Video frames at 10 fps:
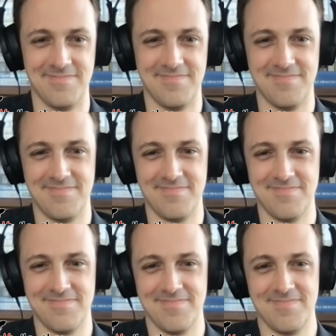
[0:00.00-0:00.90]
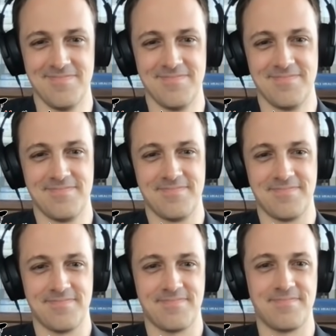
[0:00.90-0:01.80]

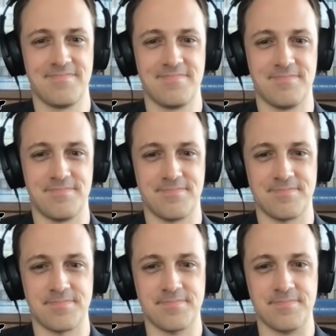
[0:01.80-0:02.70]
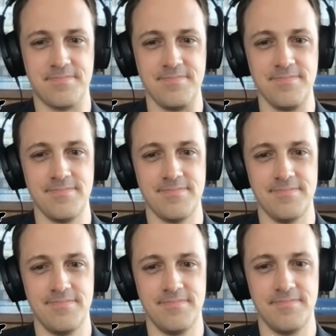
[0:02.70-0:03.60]

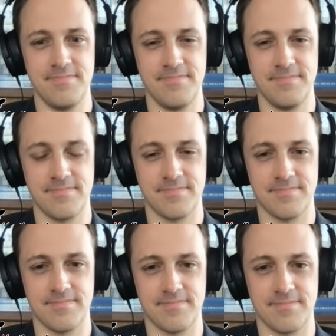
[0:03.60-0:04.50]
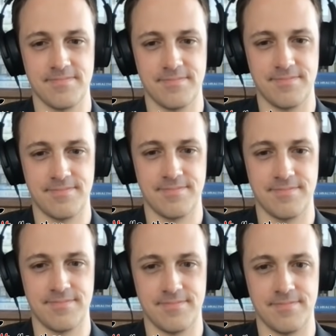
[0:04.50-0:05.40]

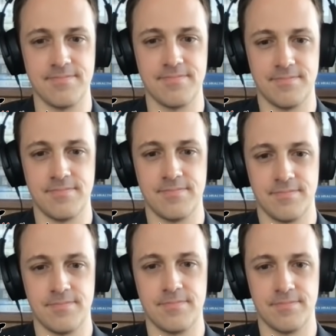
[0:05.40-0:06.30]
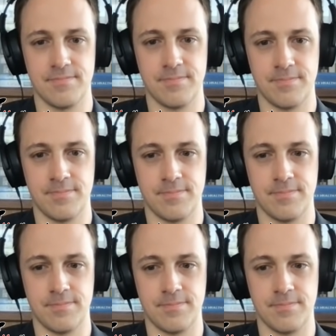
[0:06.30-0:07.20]

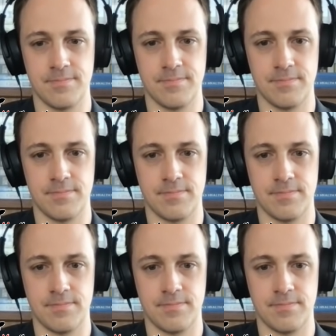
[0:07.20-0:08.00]
(silent)